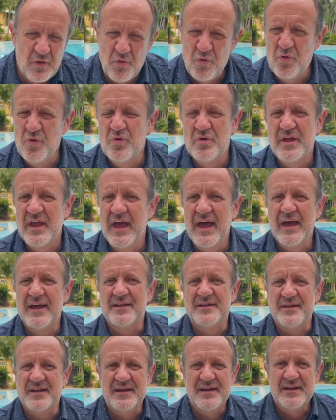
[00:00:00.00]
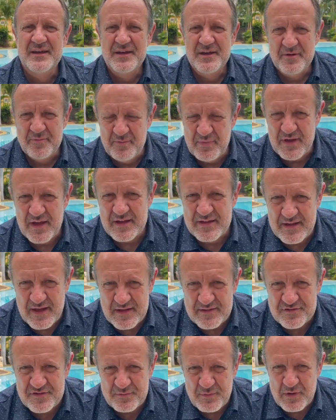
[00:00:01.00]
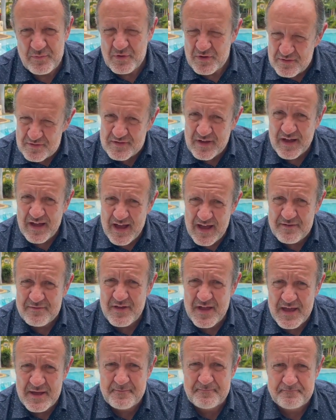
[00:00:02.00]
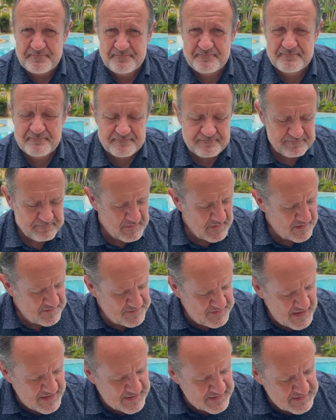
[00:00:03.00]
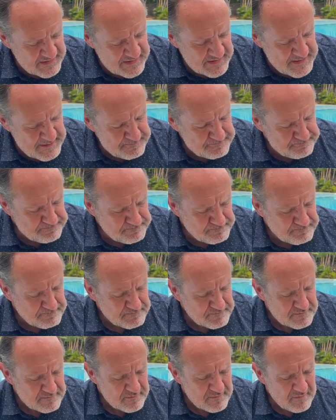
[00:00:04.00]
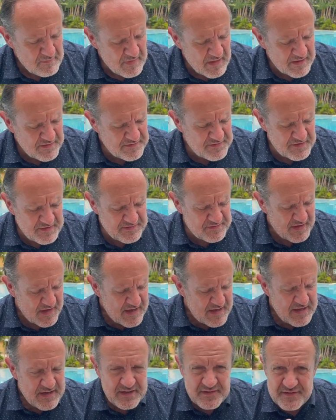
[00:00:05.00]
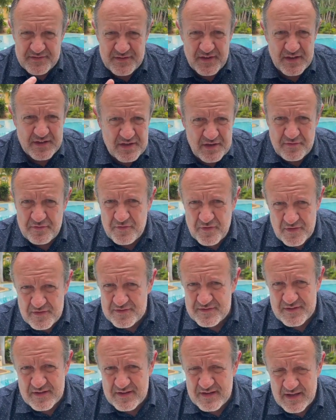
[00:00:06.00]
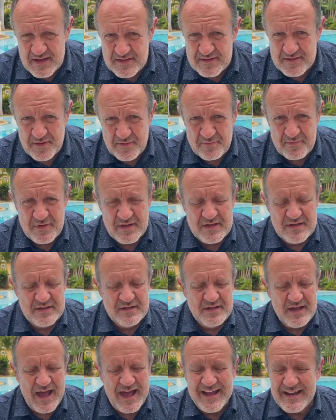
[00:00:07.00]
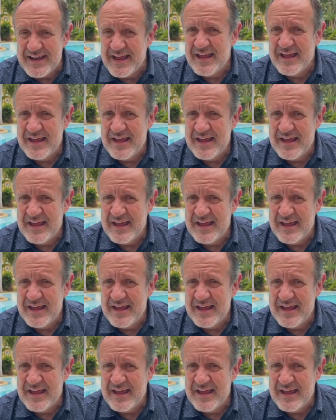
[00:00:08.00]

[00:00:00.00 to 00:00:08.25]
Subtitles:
Who can be against me? Because I have him. Secondly, he says, seek ye first the kingdom and